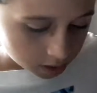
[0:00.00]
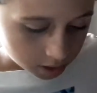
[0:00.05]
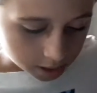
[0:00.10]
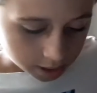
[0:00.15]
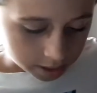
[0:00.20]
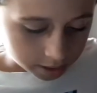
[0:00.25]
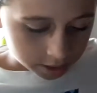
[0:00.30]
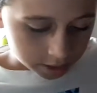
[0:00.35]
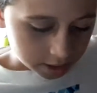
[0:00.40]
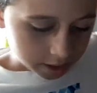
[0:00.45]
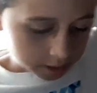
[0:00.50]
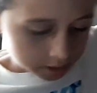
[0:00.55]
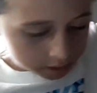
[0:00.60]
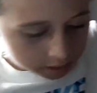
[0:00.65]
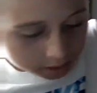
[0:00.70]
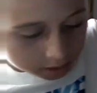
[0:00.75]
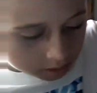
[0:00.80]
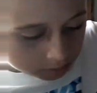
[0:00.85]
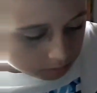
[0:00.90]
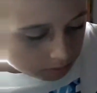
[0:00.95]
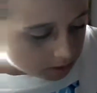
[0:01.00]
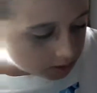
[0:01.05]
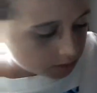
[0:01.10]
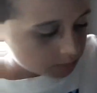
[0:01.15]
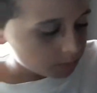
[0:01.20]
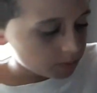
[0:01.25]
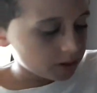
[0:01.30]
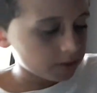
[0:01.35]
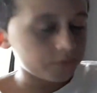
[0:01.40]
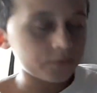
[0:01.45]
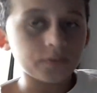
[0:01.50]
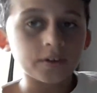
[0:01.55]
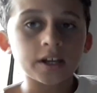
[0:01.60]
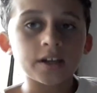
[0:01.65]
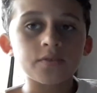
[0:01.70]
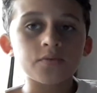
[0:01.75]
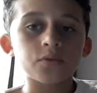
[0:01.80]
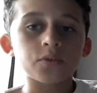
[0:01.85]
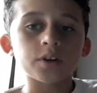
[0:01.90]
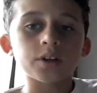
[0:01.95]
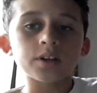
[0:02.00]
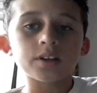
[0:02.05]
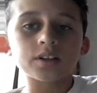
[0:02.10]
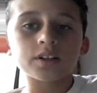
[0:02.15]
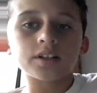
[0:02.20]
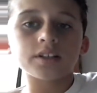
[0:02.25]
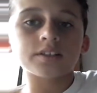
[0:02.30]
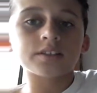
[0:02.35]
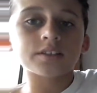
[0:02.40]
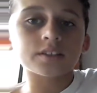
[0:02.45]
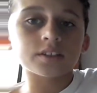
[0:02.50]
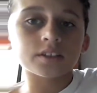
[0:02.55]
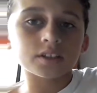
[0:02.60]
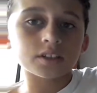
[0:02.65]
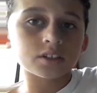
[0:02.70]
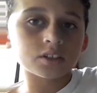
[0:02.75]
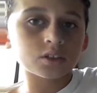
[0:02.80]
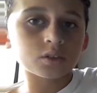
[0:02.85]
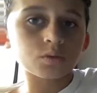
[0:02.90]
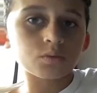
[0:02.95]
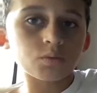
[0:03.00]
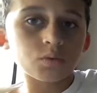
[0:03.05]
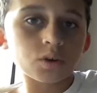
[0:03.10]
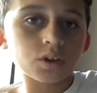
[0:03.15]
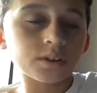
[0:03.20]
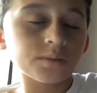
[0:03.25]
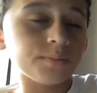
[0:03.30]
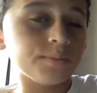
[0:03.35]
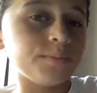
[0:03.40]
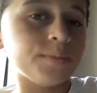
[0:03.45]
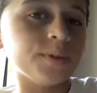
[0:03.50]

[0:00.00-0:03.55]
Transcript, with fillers: And then this one's my favourite. It's the Squad